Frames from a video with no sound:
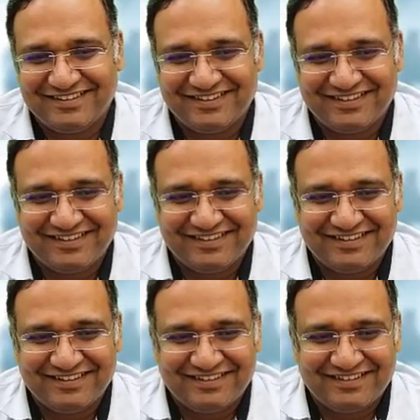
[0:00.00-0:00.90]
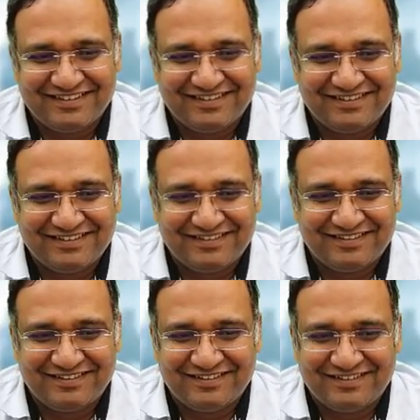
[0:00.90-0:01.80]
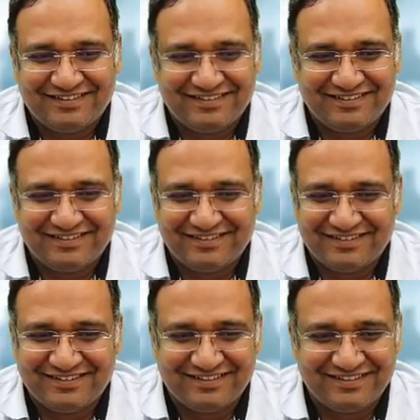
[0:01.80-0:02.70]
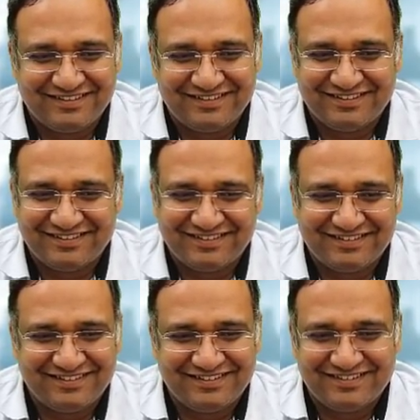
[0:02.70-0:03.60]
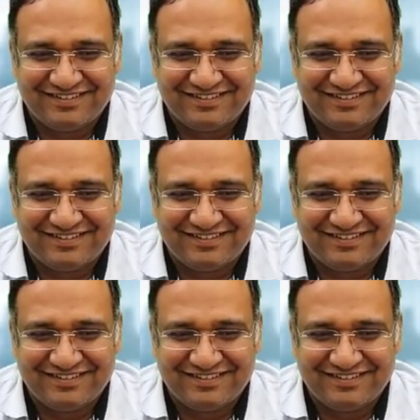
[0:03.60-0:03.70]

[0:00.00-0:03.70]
(not speaking)